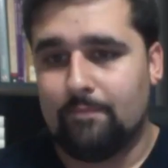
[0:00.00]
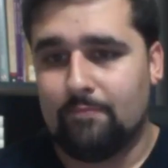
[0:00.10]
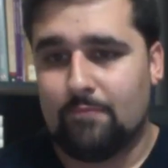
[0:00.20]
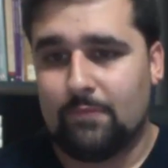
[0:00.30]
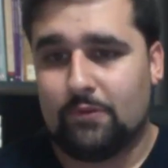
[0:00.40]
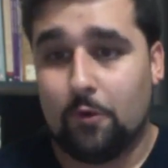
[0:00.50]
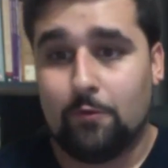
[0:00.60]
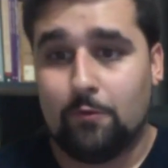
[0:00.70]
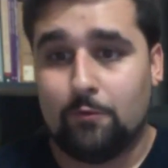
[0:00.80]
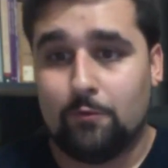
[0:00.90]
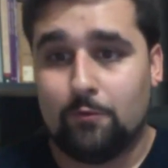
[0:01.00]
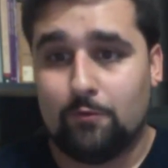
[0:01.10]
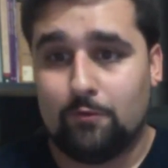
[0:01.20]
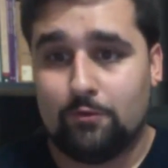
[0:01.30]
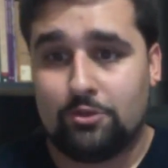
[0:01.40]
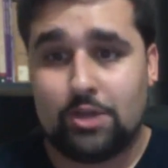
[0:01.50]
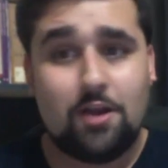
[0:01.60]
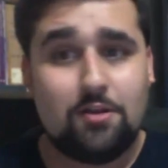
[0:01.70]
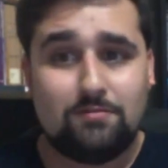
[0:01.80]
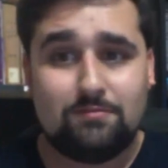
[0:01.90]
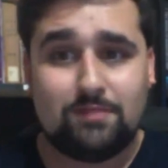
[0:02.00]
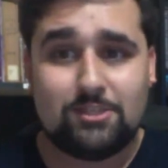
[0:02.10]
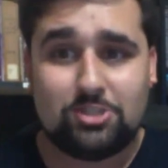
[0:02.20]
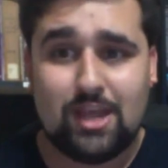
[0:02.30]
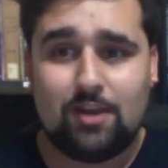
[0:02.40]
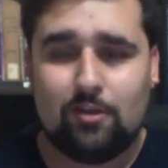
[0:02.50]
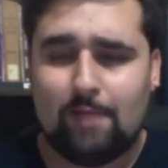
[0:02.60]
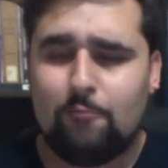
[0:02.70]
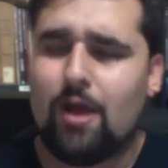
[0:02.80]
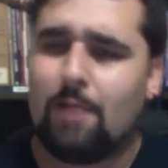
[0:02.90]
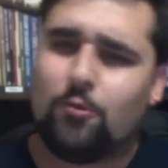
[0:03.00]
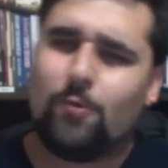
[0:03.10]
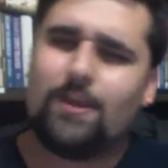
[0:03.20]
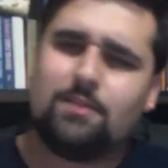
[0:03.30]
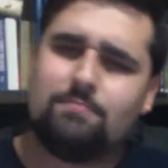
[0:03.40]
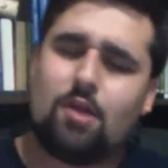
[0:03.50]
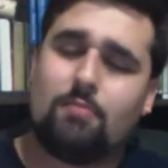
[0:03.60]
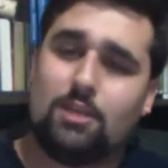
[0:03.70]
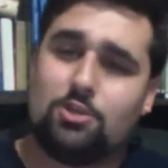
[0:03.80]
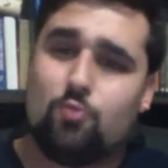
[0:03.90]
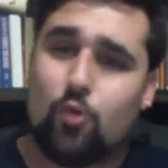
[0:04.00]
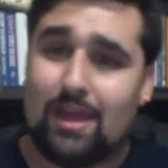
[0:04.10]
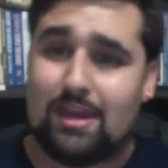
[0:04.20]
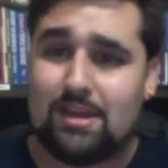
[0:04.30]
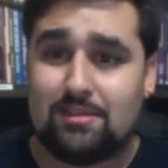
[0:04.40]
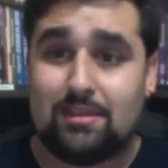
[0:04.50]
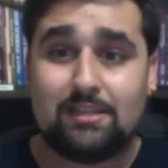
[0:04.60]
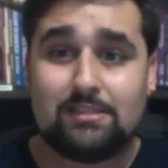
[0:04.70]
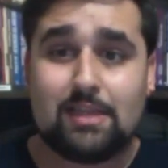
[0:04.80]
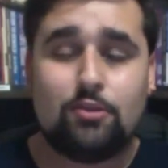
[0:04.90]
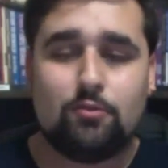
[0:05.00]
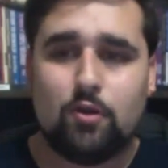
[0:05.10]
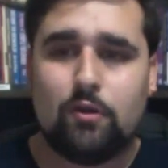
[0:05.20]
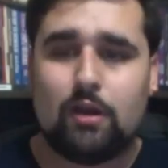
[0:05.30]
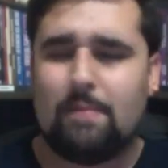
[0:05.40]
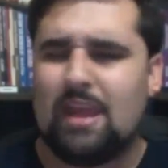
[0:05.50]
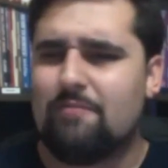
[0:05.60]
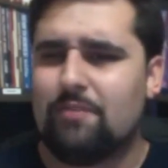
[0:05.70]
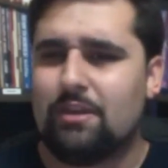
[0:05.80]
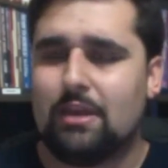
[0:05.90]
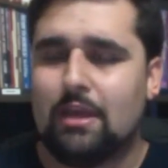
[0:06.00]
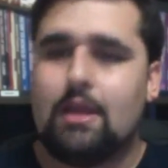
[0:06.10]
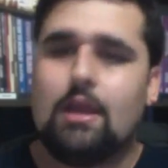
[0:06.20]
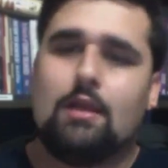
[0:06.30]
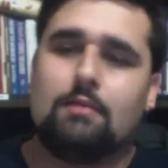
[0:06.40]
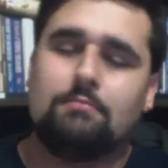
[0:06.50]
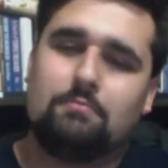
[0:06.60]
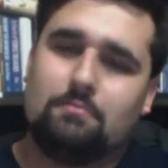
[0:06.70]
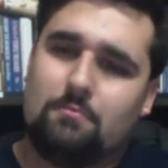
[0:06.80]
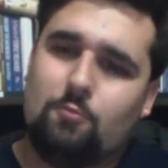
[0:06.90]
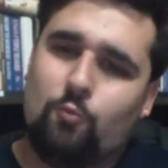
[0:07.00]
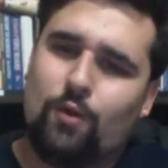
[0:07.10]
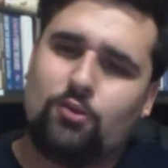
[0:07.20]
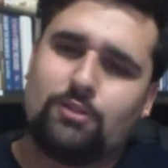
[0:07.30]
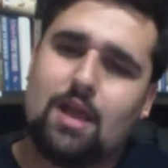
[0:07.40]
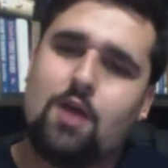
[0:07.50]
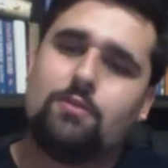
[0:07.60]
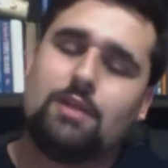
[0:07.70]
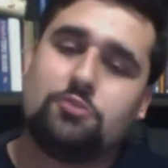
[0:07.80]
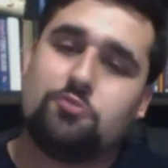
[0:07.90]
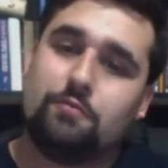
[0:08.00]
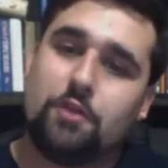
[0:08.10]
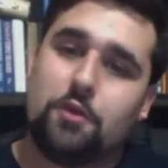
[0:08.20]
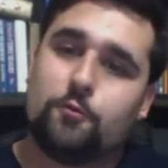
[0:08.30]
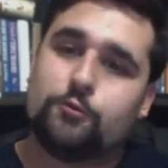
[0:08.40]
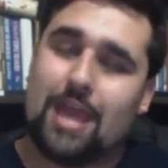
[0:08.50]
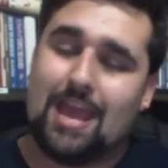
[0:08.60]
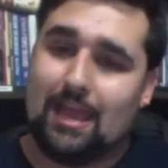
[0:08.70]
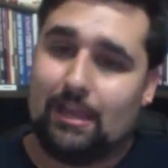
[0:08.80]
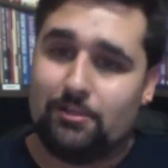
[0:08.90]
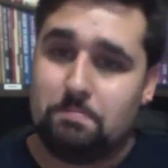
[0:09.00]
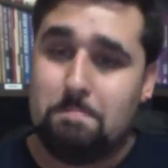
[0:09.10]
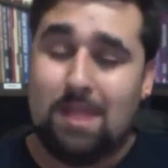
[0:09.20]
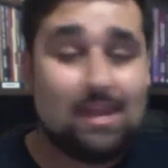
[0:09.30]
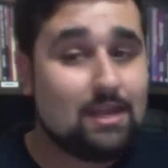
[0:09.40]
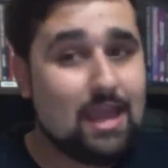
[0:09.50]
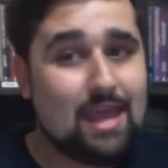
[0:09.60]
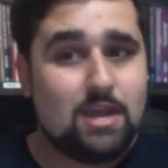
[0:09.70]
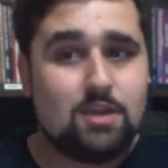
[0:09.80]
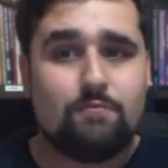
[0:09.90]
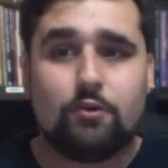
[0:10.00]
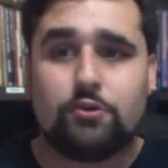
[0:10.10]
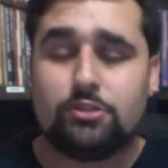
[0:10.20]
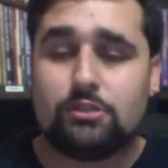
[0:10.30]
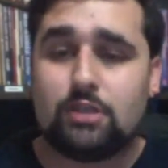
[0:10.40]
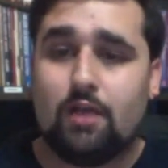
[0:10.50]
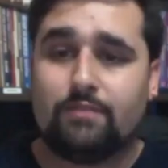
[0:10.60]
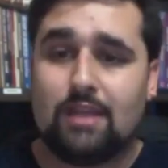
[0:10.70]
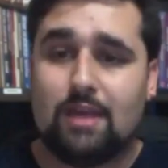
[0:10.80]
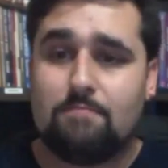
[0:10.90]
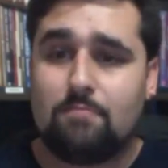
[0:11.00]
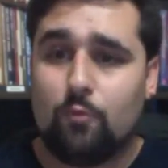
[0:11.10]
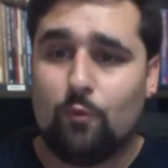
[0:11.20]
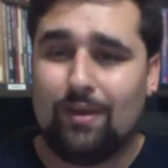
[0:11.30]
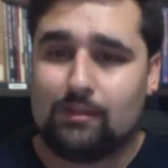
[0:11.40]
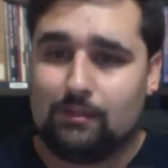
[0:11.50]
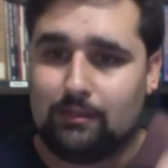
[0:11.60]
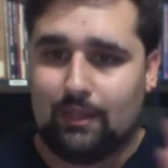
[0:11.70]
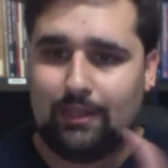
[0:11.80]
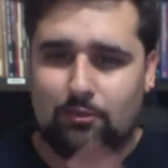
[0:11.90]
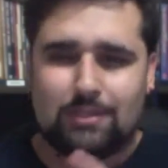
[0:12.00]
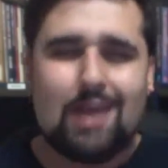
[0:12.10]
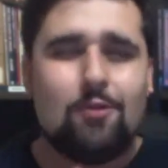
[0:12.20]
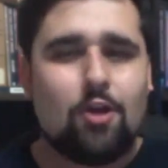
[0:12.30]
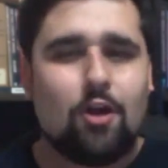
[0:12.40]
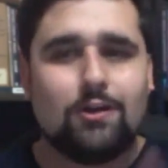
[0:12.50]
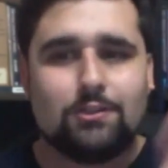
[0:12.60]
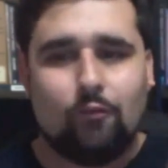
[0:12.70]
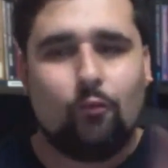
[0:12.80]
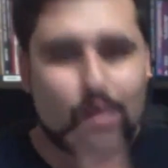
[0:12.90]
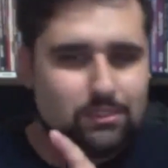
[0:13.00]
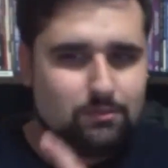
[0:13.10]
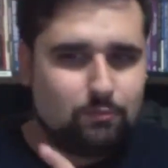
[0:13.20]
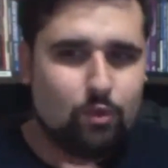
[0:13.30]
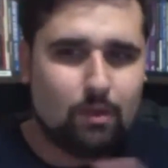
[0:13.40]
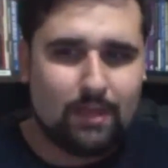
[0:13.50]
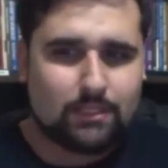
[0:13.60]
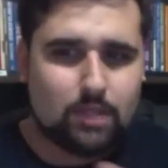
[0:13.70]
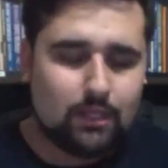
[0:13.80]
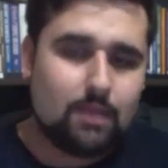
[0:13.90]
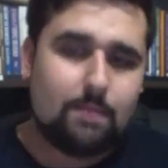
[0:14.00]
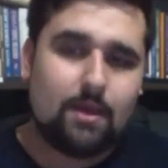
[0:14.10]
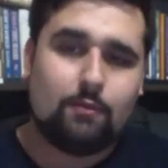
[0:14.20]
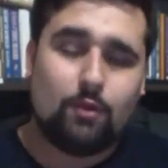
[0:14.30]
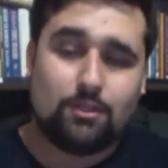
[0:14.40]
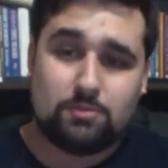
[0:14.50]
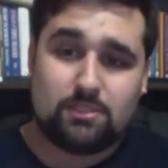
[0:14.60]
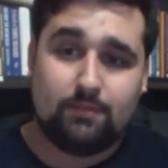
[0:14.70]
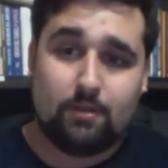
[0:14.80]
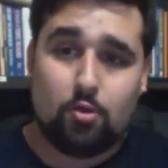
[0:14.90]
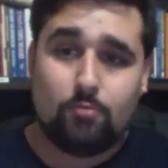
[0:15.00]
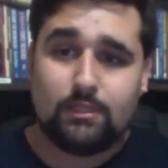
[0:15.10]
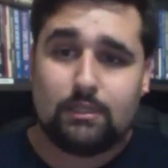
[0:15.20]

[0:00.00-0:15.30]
So share this channel. I'm going to probably do more edited things down the road. I may even whittle down these reviews and make edited versions of them with like little title cards of what am I talking about at what specific moment,